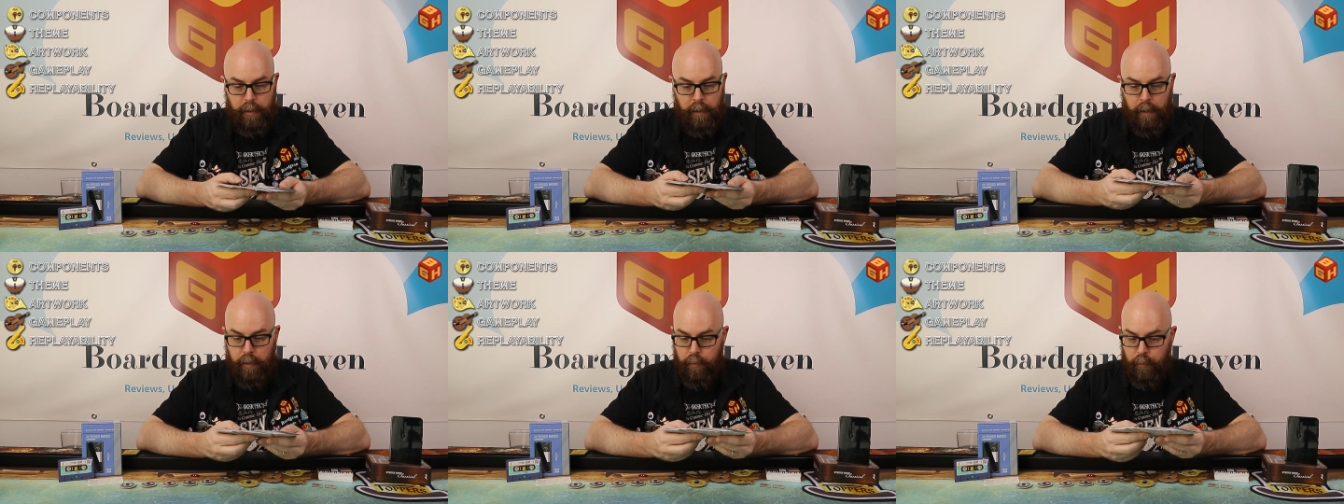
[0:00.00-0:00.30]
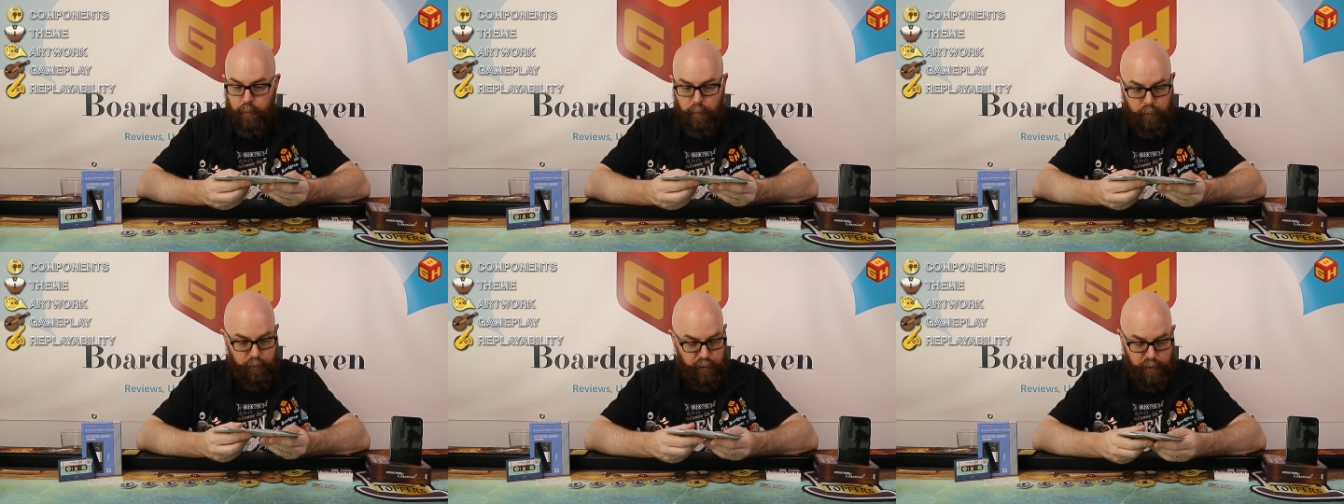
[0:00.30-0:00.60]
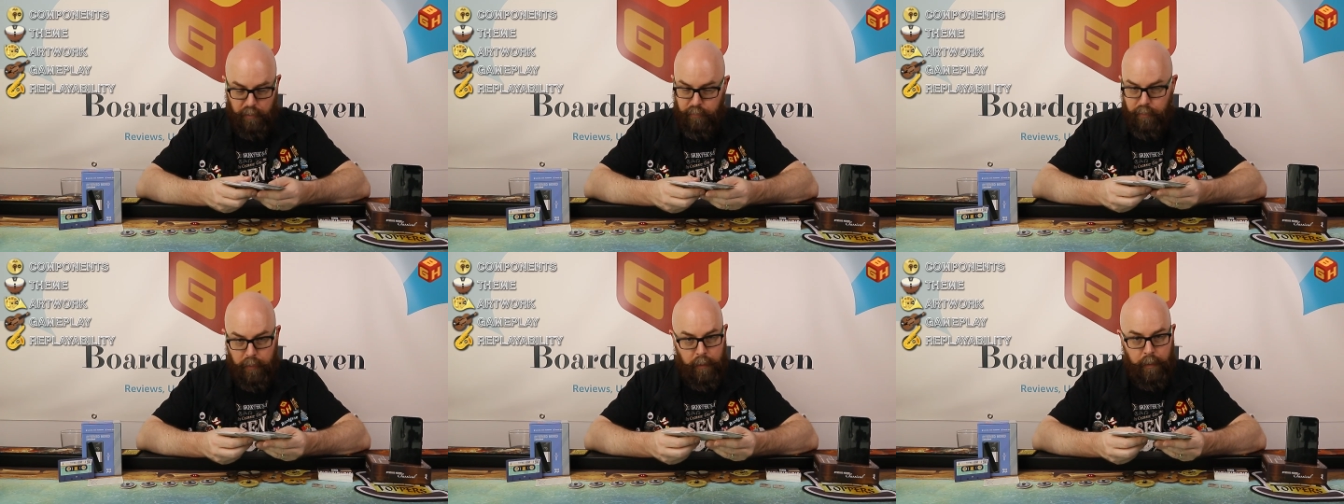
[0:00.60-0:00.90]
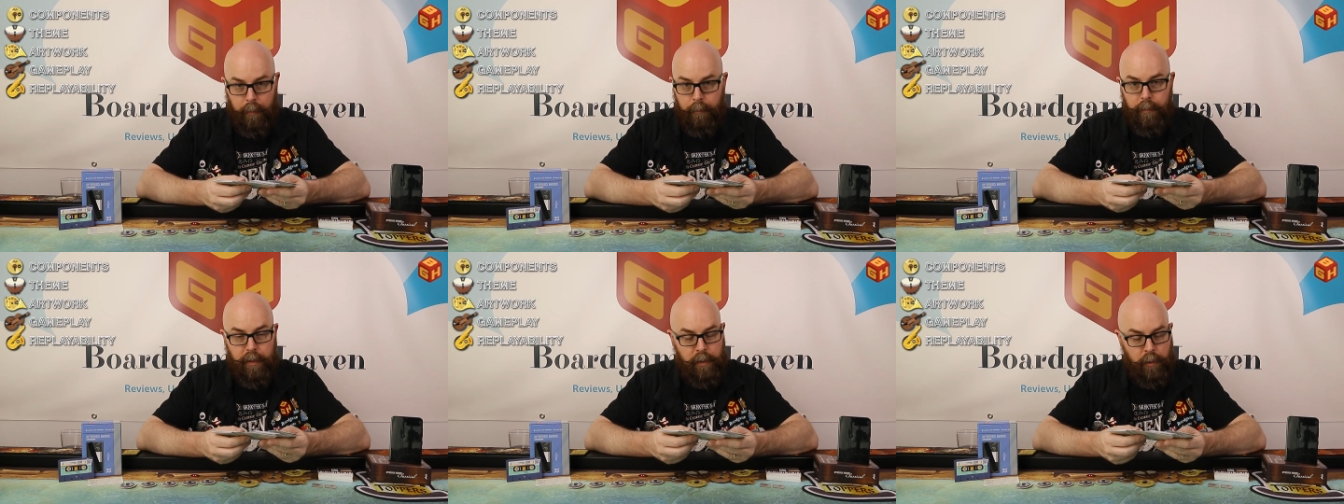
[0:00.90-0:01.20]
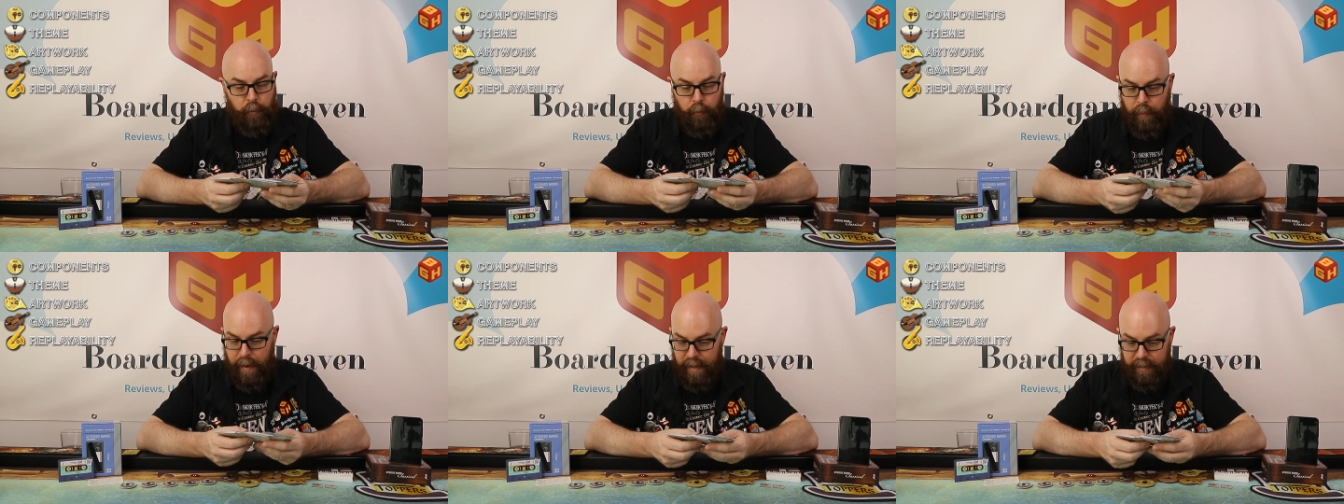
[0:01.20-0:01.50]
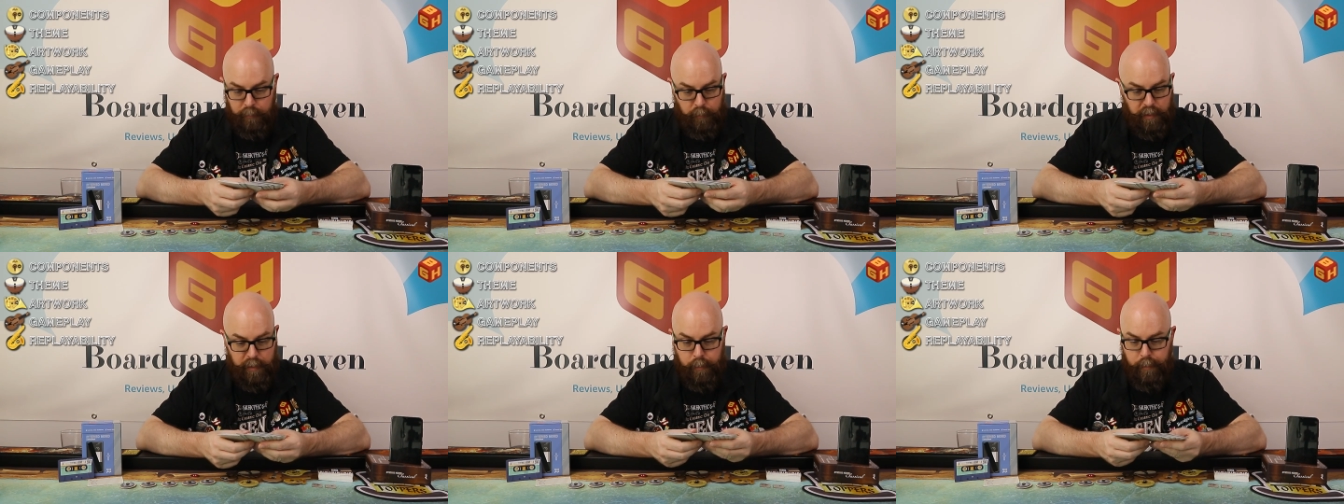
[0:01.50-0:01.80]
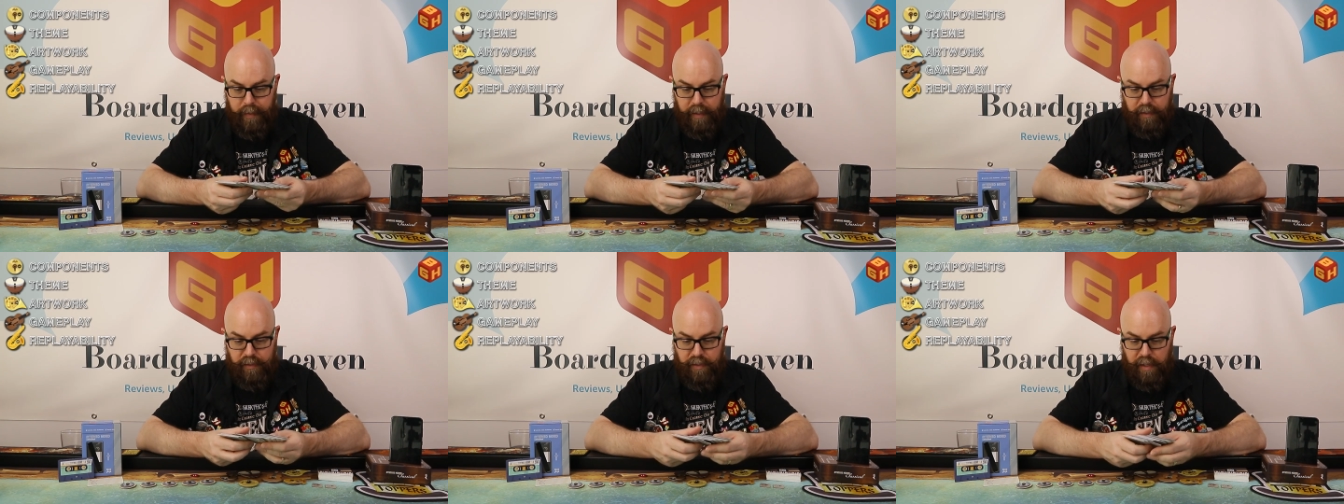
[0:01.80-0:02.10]
You shuffle them, you randomly
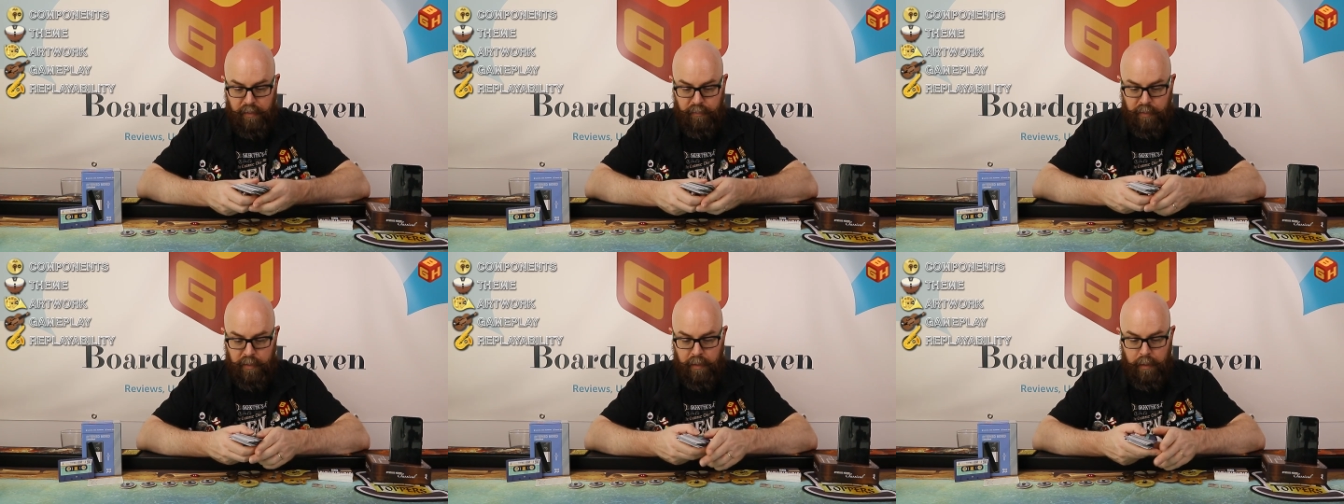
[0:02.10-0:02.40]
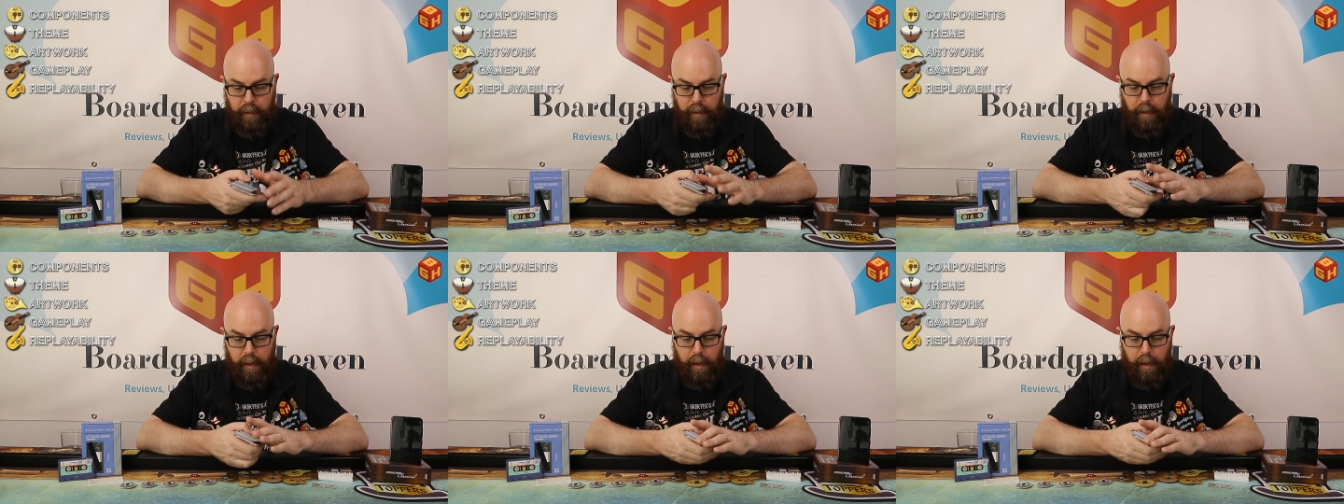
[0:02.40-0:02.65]
pick 7.